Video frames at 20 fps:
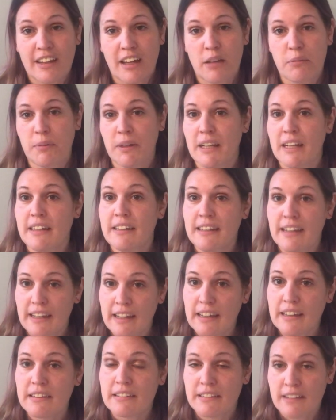I mean, it
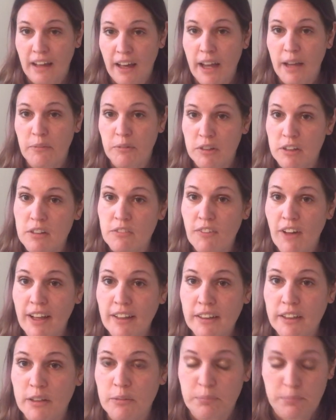takes time to
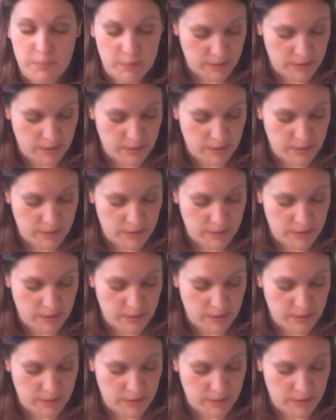develop.